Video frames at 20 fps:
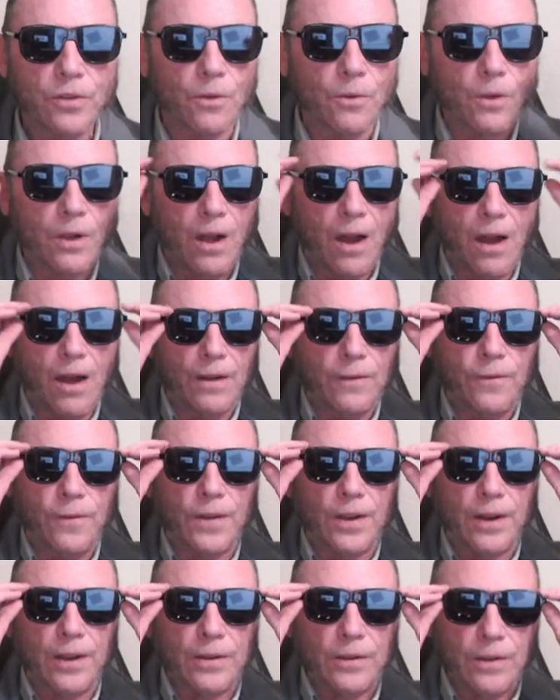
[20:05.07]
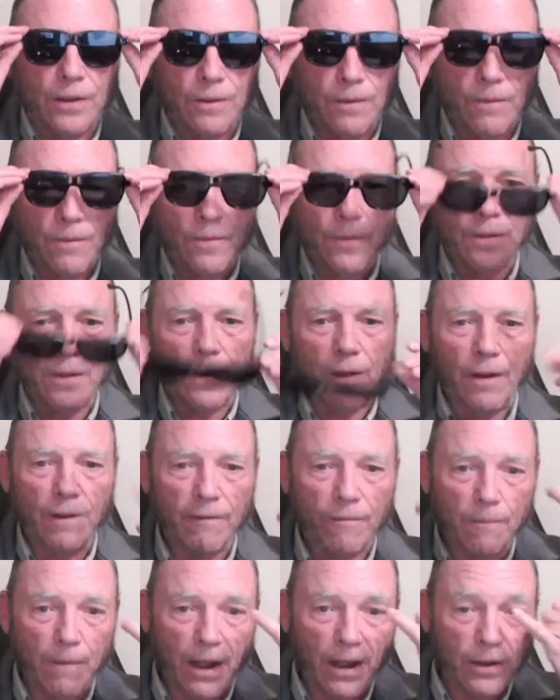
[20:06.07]
confident
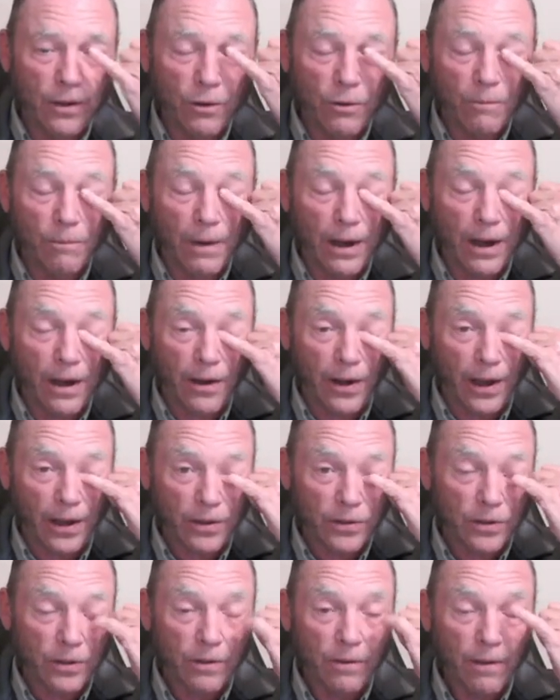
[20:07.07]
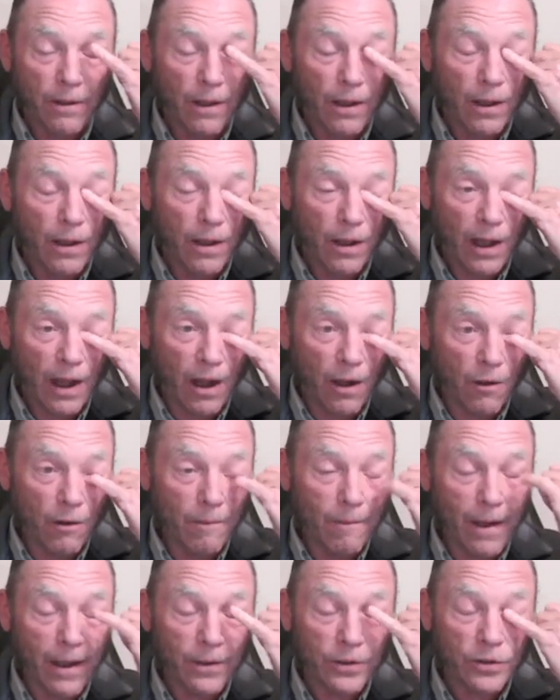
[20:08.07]
of my numerics? How
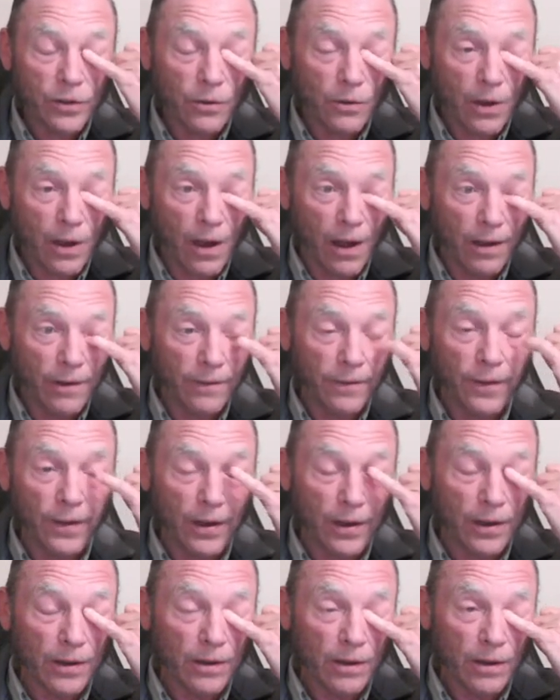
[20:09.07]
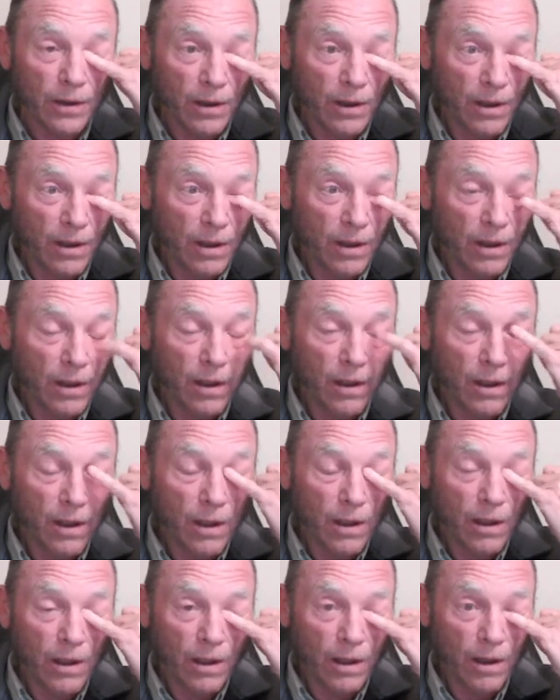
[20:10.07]
am I so confident
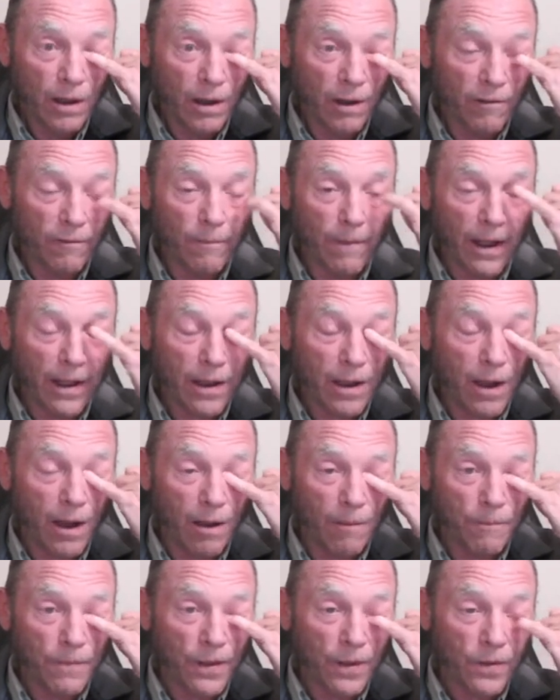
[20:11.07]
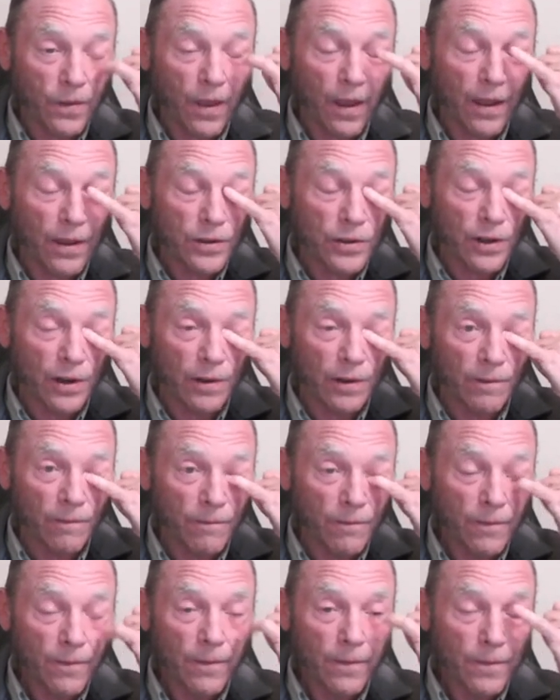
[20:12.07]
of my computation
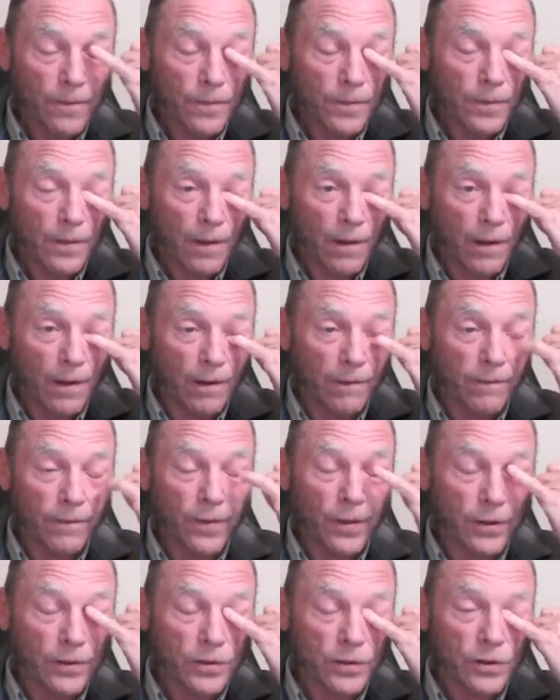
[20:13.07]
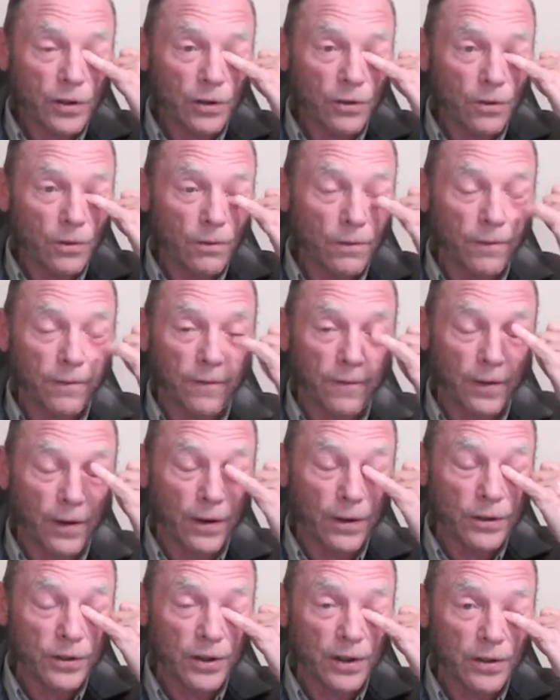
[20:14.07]
of the two
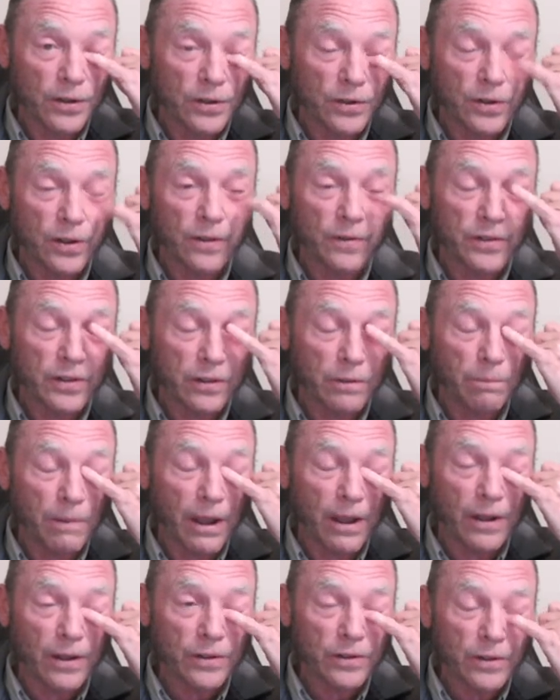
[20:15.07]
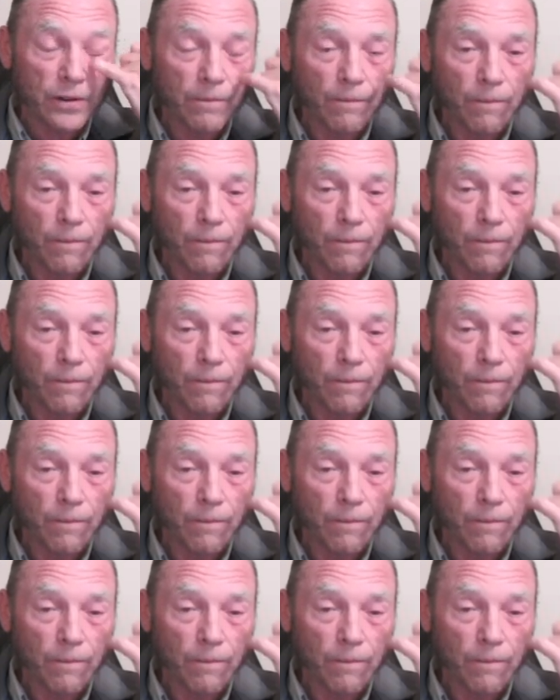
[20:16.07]
versions of space?